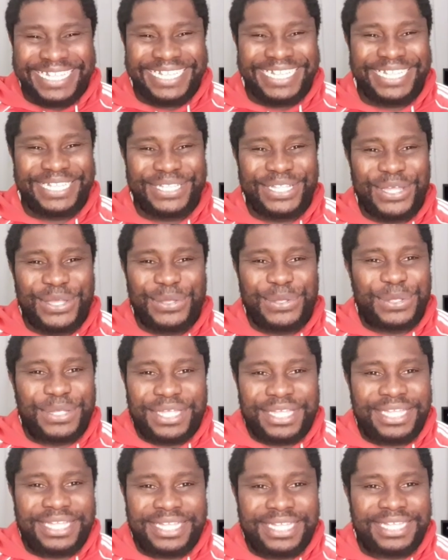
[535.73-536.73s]
You know
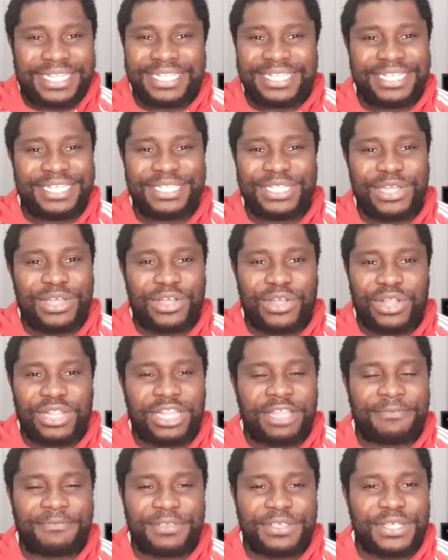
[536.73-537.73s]
I've got
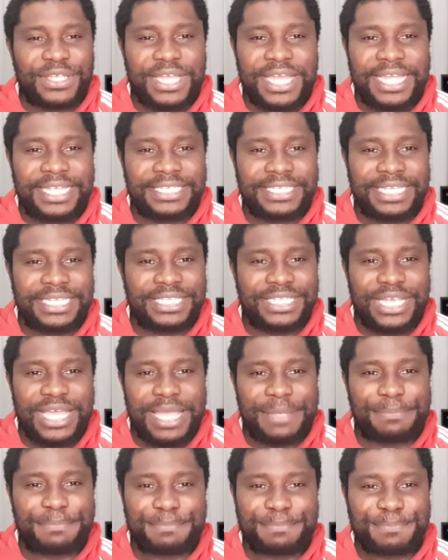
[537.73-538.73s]
love for you guys and
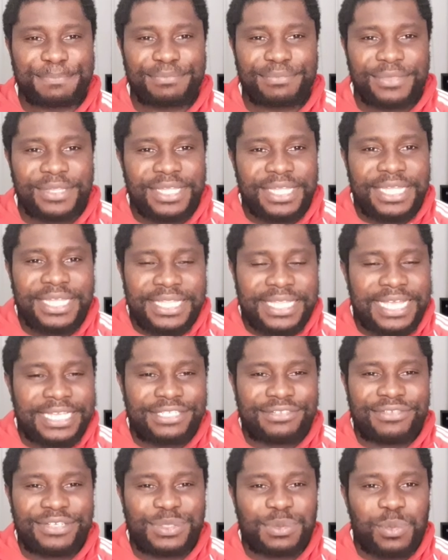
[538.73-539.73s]
time.
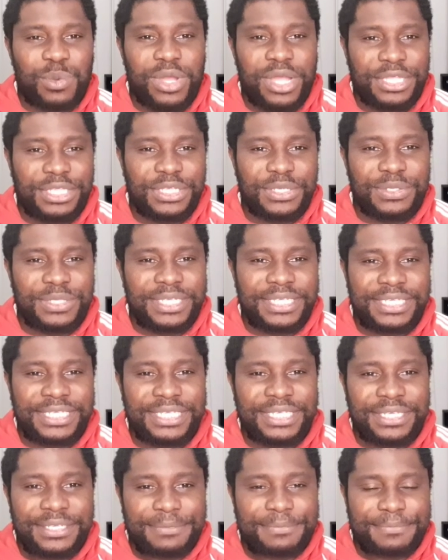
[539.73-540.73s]
That's the reason why I do
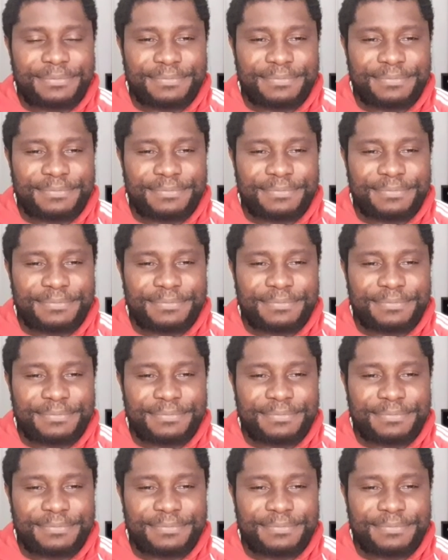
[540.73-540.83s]
this.